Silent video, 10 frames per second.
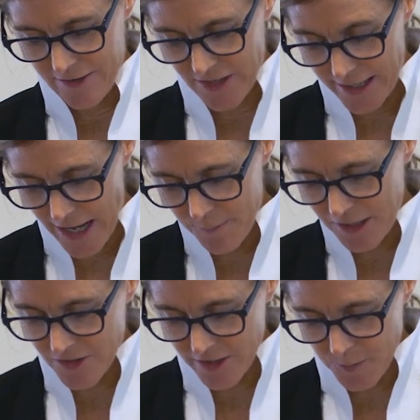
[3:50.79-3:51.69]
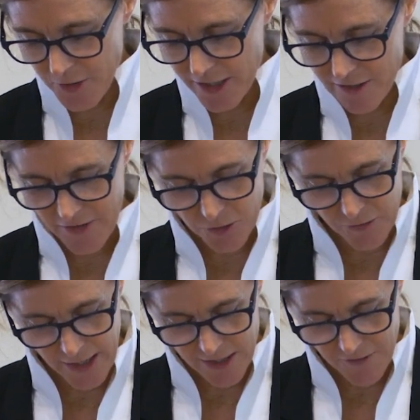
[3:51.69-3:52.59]
as dynamic, deliberative, and
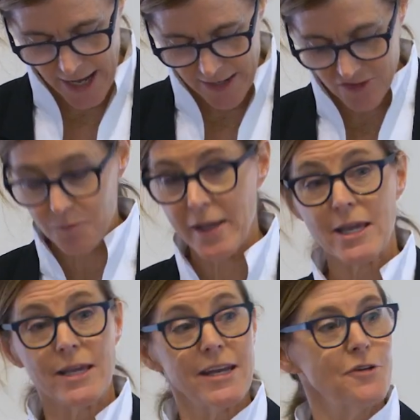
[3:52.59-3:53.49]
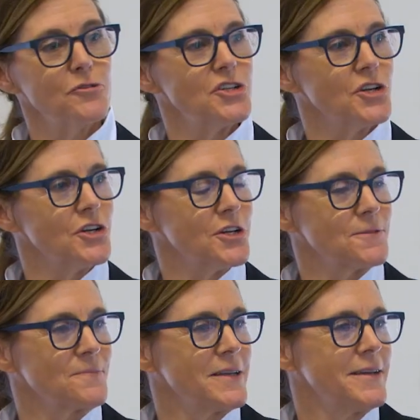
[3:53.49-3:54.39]
creative acts of making at every
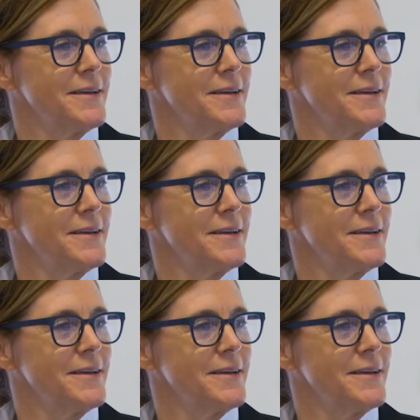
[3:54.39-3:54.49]
turn.